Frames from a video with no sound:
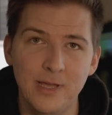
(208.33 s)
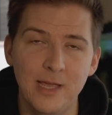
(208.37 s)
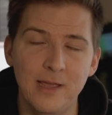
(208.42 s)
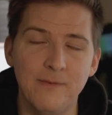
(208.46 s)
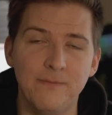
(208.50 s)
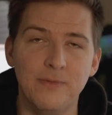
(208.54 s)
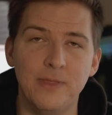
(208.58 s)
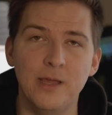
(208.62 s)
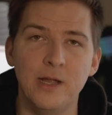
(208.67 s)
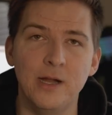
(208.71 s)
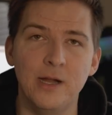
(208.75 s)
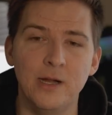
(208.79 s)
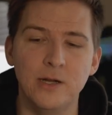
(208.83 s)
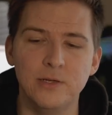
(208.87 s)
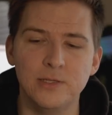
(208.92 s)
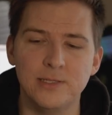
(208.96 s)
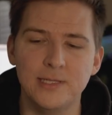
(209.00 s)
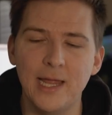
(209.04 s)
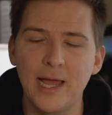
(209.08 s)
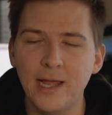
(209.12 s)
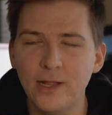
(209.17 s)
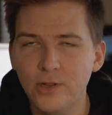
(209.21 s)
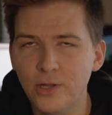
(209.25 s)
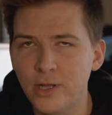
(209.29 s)
If there's
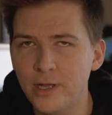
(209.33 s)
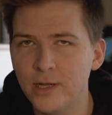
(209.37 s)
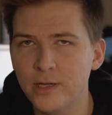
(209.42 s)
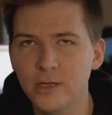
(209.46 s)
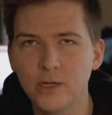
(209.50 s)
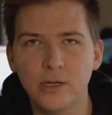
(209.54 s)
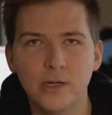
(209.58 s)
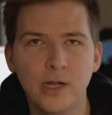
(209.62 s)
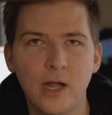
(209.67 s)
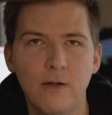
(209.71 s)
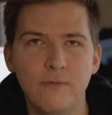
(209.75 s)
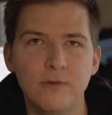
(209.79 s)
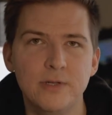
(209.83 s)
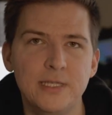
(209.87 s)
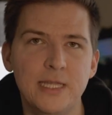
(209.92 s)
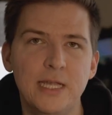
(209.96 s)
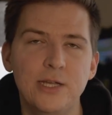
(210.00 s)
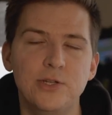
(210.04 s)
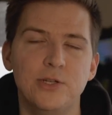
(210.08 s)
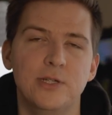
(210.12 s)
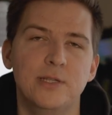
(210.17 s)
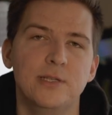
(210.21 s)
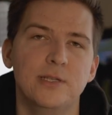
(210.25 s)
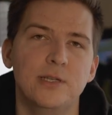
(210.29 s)
dialogue or
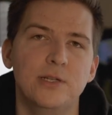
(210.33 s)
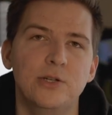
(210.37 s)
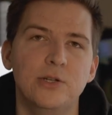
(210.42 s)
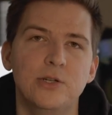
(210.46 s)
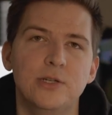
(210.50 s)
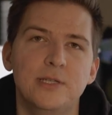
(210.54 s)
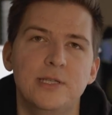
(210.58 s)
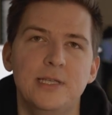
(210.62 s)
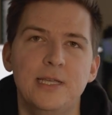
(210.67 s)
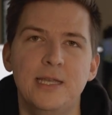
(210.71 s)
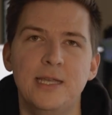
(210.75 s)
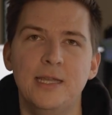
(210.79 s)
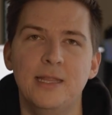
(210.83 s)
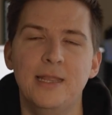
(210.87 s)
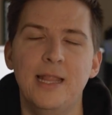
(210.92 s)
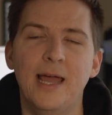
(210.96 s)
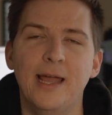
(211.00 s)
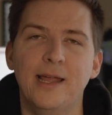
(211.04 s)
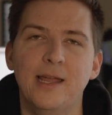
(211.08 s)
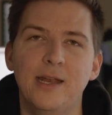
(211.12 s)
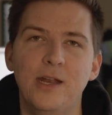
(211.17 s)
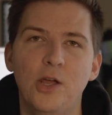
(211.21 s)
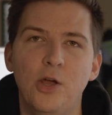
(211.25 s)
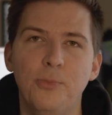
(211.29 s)
conversations in your scene,
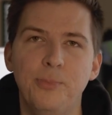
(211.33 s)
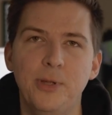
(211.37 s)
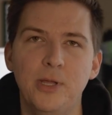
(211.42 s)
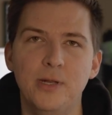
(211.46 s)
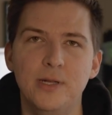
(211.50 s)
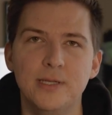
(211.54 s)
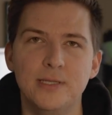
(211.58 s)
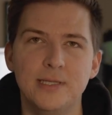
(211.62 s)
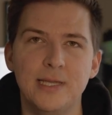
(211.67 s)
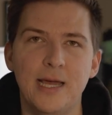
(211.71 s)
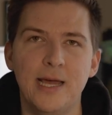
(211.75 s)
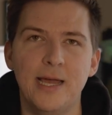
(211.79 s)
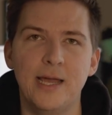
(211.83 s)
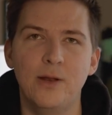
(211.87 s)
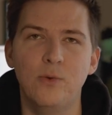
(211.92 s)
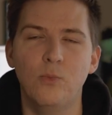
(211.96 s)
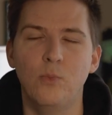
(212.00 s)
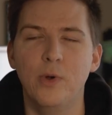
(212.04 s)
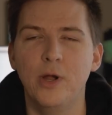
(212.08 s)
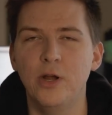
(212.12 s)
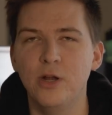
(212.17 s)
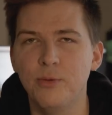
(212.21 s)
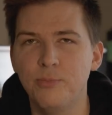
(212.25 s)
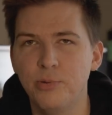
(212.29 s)
that can help you decide
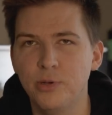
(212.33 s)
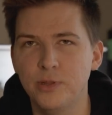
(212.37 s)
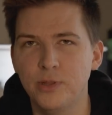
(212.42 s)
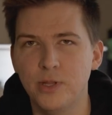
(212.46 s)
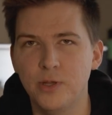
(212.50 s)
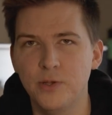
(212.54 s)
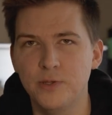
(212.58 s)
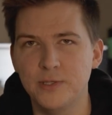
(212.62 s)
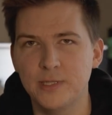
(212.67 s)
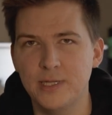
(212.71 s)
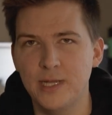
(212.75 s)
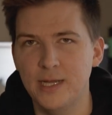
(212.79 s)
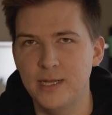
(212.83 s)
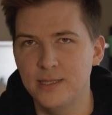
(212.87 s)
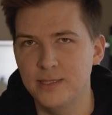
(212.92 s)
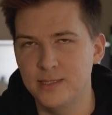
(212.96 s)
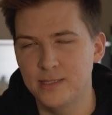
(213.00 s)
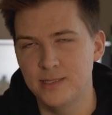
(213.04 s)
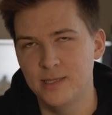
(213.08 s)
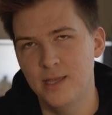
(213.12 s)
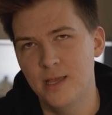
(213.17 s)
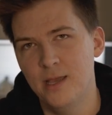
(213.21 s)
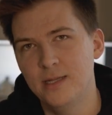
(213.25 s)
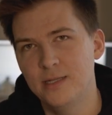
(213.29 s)
where to put those
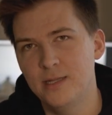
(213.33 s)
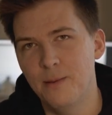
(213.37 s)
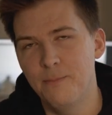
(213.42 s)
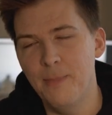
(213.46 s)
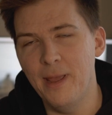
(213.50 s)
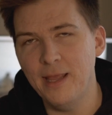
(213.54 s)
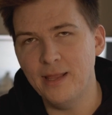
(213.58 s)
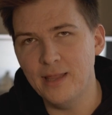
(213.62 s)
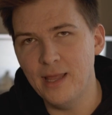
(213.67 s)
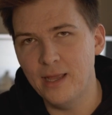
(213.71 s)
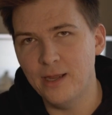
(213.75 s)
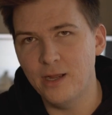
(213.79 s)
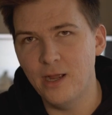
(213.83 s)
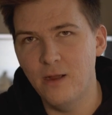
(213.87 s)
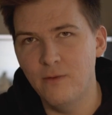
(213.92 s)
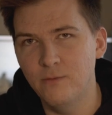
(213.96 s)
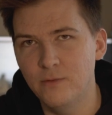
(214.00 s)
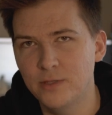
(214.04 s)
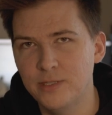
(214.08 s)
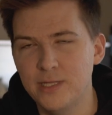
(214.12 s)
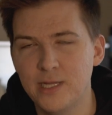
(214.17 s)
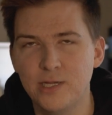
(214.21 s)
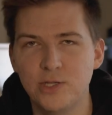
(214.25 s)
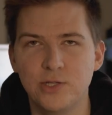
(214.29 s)
cuts to make that
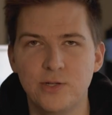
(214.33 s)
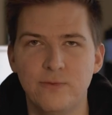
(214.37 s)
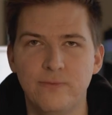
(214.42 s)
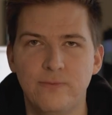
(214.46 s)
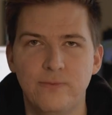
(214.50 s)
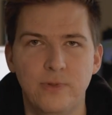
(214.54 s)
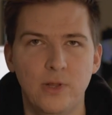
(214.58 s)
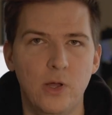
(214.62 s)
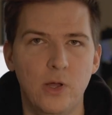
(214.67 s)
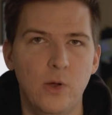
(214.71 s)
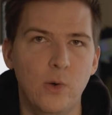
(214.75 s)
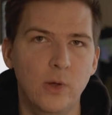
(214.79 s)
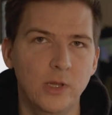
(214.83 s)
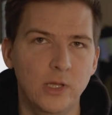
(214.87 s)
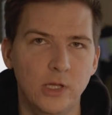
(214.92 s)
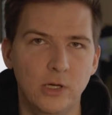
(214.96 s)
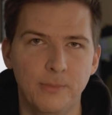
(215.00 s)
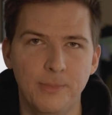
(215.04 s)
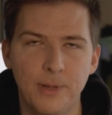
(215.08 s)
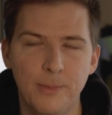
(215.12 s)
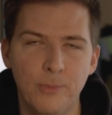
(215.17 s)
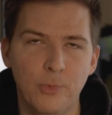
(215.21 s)
conversation flow a little bit